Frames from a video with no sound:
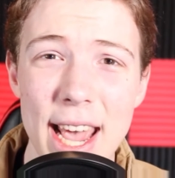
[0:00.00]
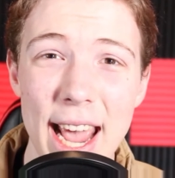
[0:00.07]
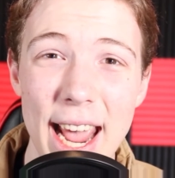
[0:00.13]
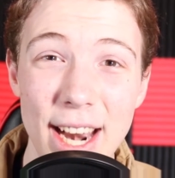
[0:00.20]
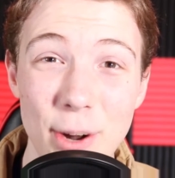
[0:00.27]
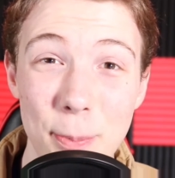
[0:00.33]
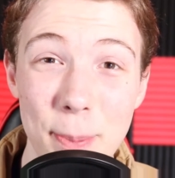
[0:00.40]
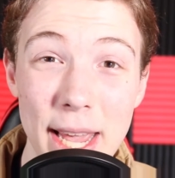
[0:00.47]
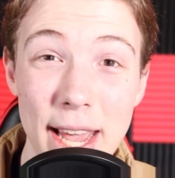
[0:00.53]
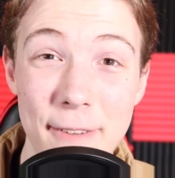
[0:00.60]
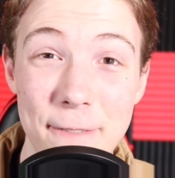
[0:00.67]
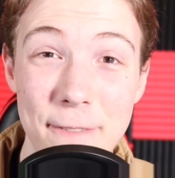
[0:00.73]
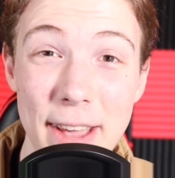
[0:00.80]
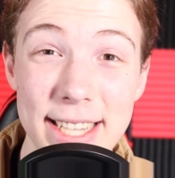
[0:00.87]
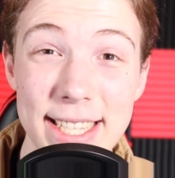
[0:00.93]
It'll be
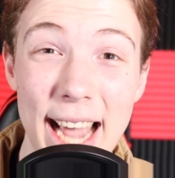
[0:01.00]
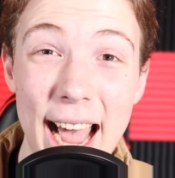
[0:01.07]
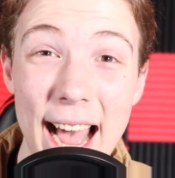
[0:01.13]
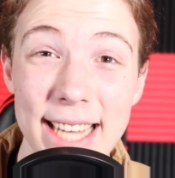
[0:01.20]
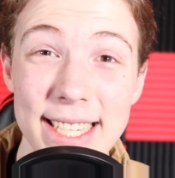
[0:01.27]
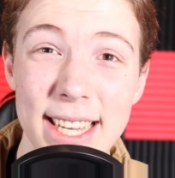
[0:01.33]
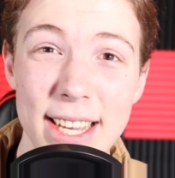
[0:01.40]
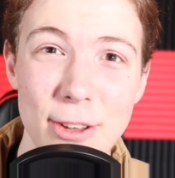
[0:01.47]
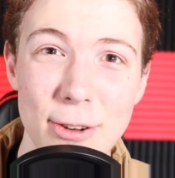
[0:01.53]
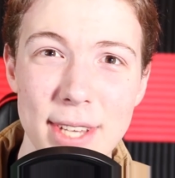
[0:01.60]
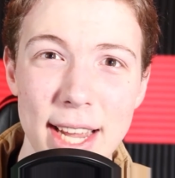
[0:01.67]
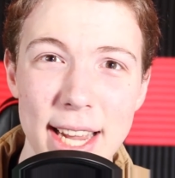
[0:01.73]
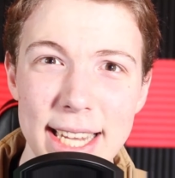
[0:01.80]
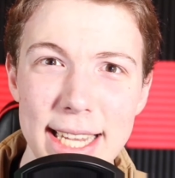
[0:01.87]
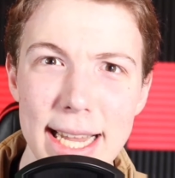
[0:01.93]
fantastic. There's
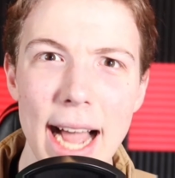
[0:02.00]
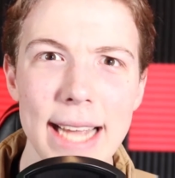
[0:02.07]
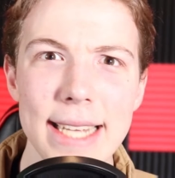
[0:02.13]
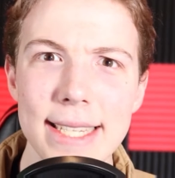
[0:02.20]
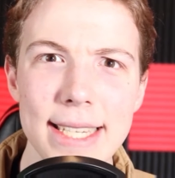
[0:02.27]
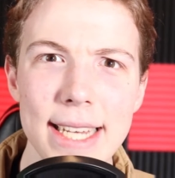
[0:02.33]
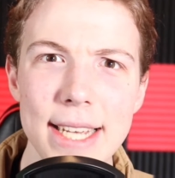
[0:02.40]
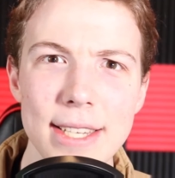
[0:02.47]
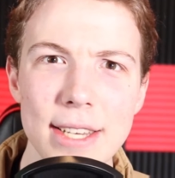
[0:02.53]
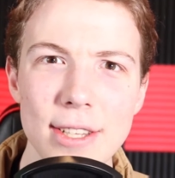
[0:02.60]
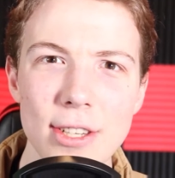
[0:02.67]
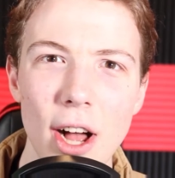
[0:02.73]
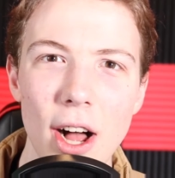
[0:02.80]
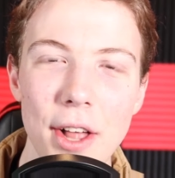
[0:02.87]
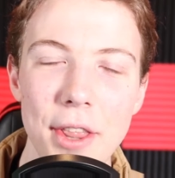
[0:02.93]
like 9
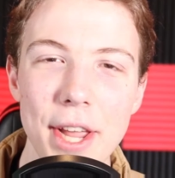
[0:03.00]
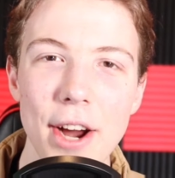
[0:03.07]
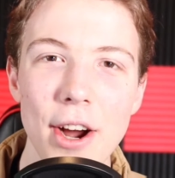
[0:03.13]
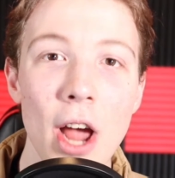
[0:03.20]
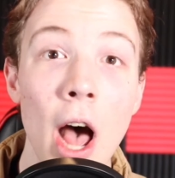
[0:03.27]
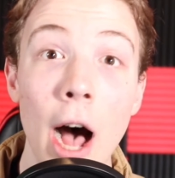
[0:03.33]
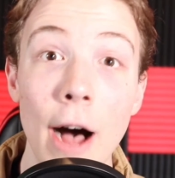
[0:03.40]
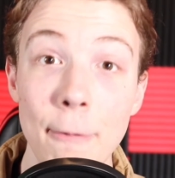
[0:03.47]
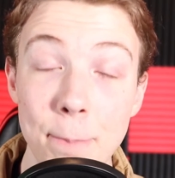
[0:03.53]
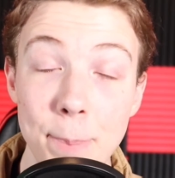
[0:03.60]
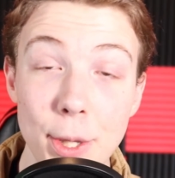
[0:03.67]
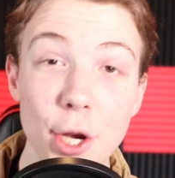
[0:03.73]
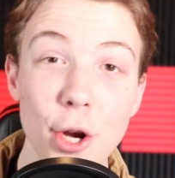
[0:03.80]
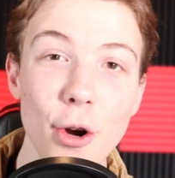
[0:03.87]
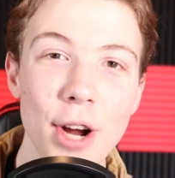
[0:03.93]
seasons on there of
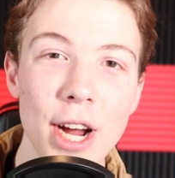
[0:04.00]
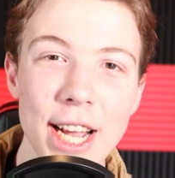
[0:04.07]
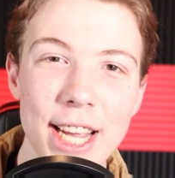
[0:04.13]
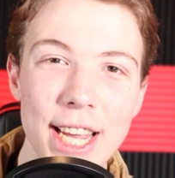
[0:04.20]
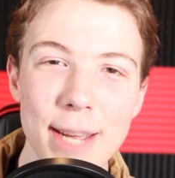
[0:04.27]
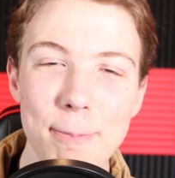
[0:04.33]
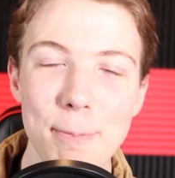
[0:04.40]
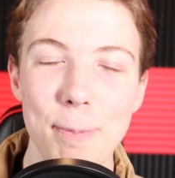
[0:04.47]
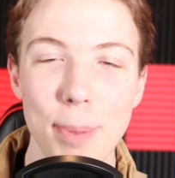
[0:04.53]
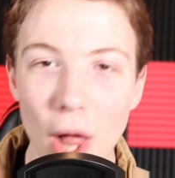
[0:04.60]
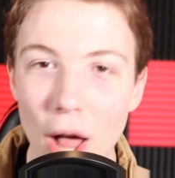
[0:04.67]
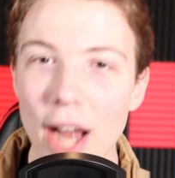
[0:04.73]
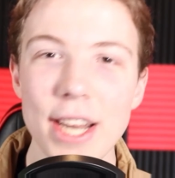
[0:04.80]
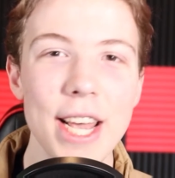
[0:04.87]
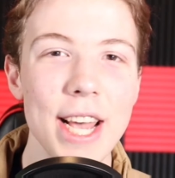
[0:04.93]
pure
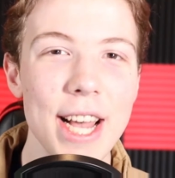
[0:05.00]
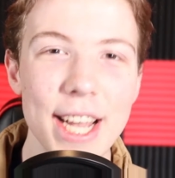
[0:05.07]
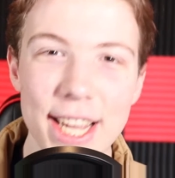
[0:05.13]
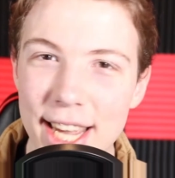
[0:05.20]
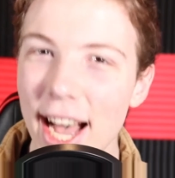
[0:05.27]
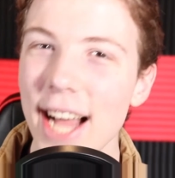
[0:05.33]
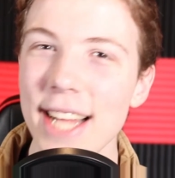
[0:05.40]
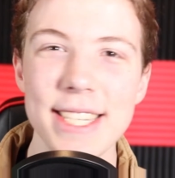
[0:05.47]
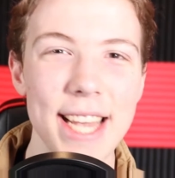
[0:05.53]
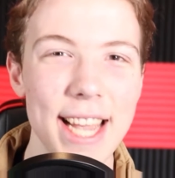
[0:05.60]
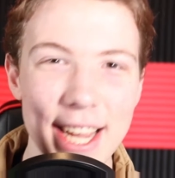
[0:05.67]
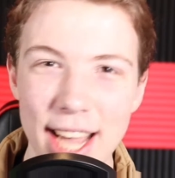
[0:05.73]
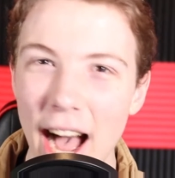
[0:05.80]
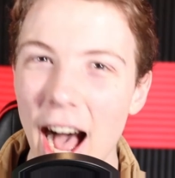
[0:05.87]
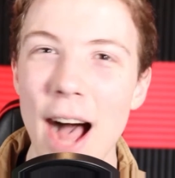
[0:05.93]
blood, guts,
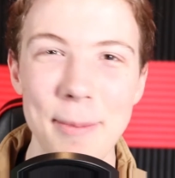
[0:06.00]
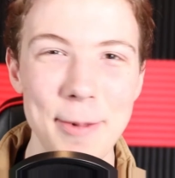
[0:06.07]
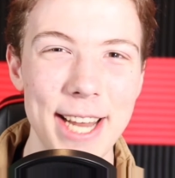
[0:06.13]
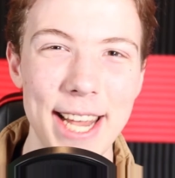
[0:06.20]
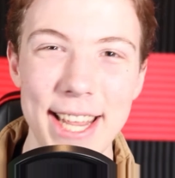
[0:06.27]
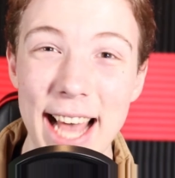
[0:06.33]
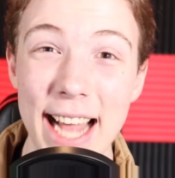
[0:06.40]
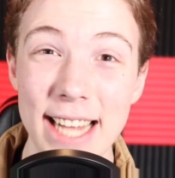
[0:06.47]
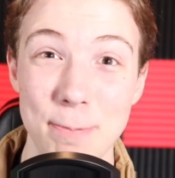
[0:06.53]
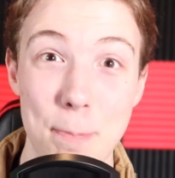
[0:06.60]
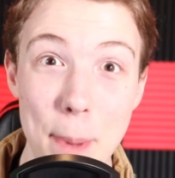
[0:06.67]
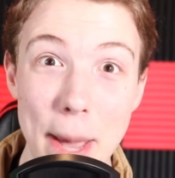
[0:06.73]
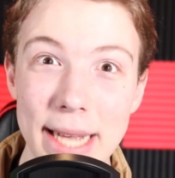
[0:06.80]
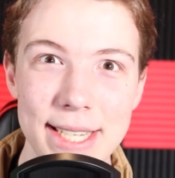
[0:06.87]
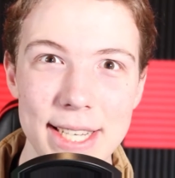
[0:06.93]
and comedy. That's
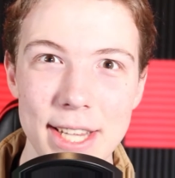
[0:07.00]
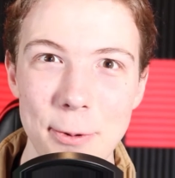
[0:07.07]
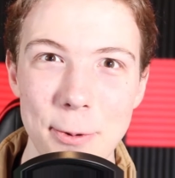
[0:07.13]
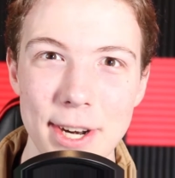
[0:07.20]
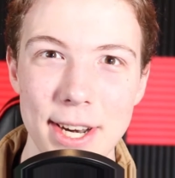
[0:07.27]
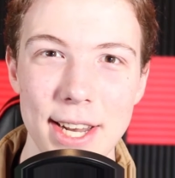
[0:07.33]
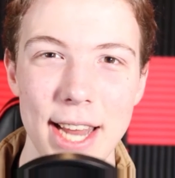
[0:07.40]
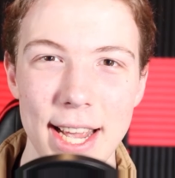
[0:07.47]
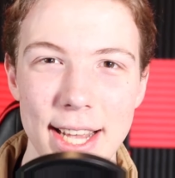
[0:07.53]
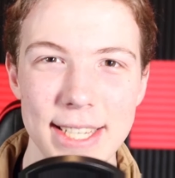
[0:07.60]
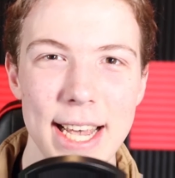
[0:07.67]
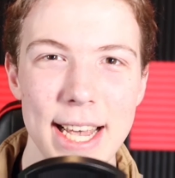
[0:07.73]
basically what it is,